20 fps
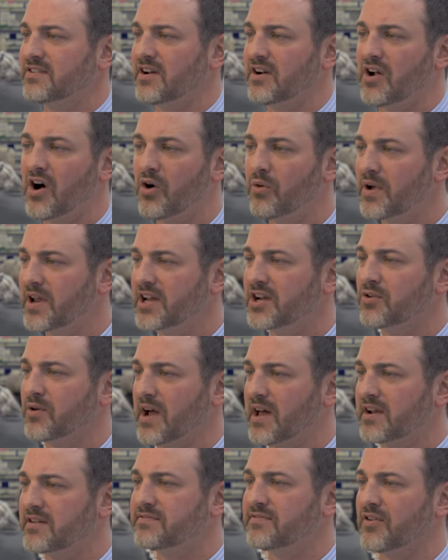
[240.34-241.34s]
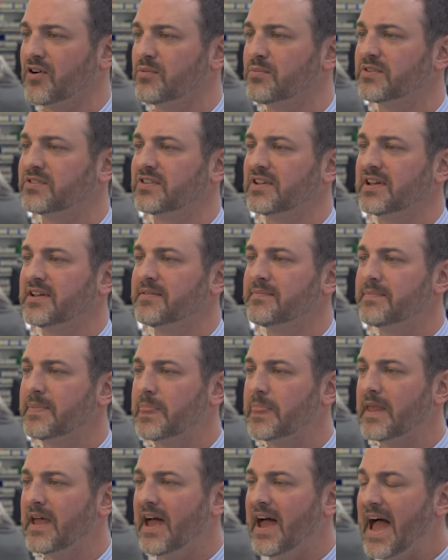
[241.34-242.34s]
in an already crowded pharmacy,
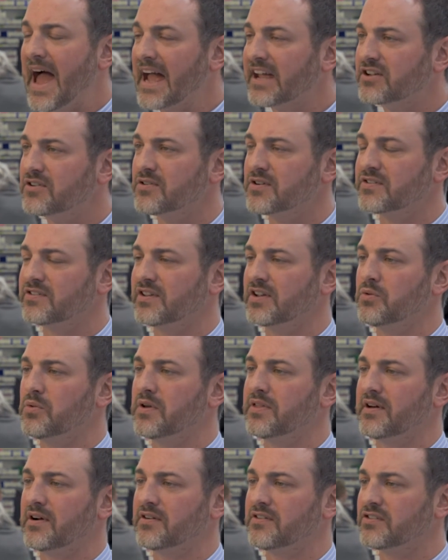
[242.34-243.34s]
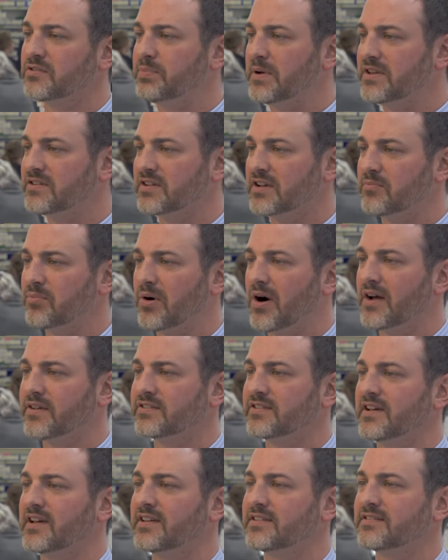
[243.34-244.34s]
accuracy with our dispensing
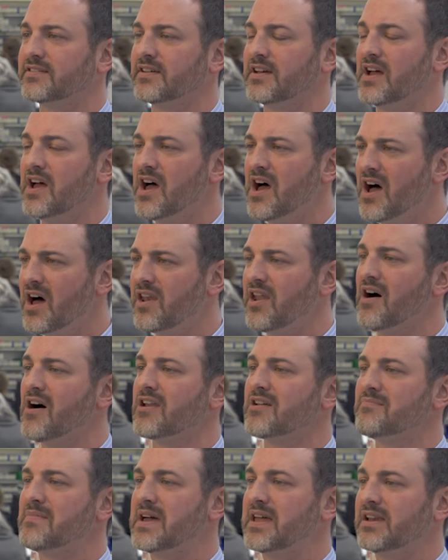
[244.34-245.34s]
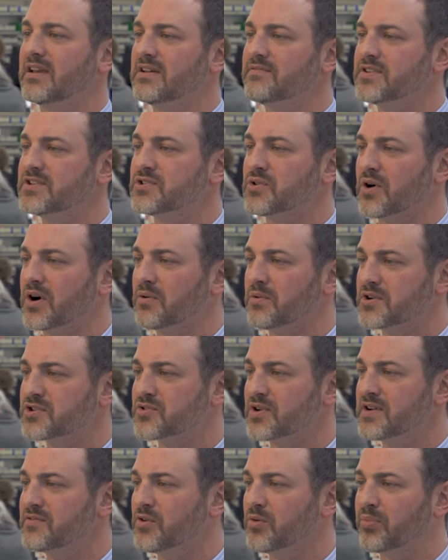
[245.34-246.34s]
process, an automated inventory
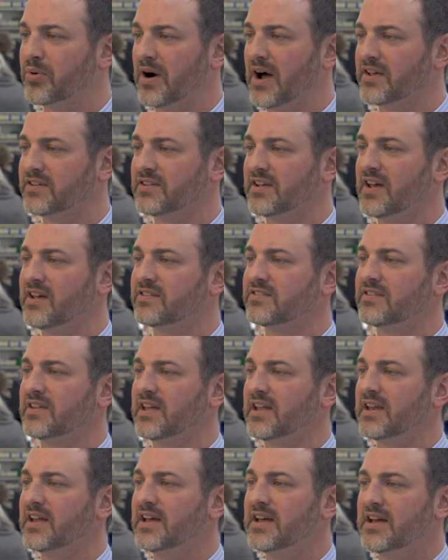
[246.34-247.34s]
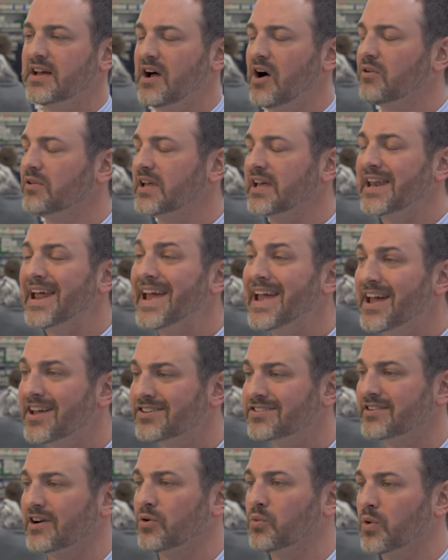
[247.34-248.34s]
retrieval process that only
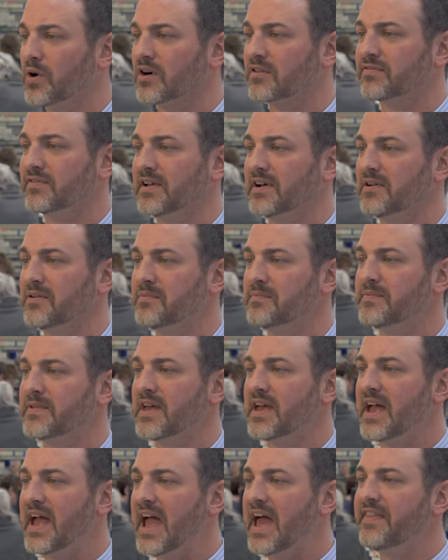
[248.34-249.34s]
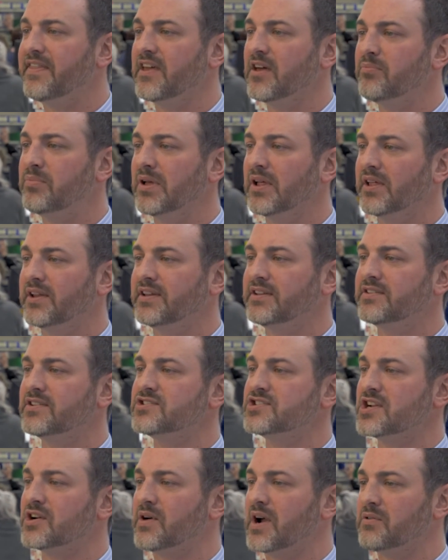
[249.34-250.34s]
enhanced our workflow, and the ability to
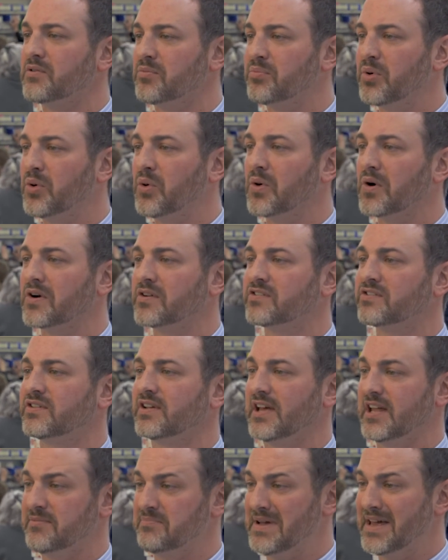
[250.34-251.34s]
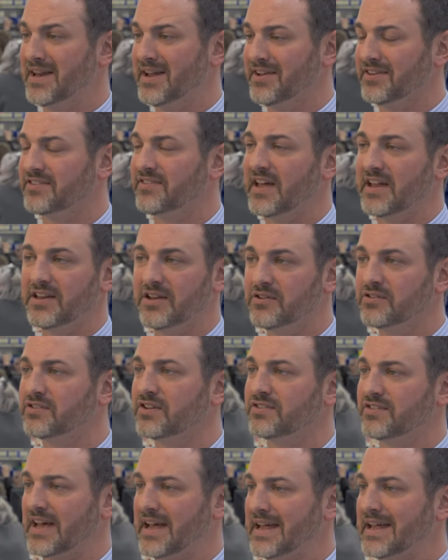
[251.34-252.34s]
generate reports in minutes that used
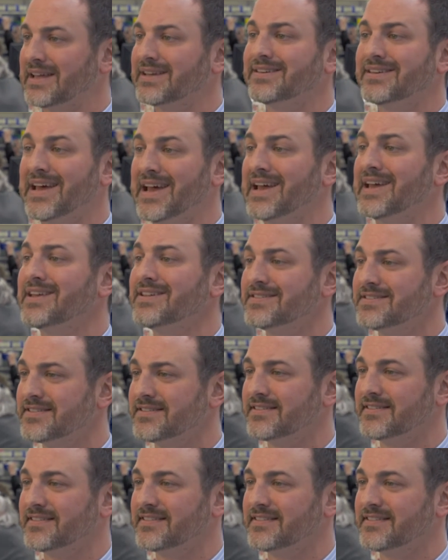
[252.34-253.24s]
to take days.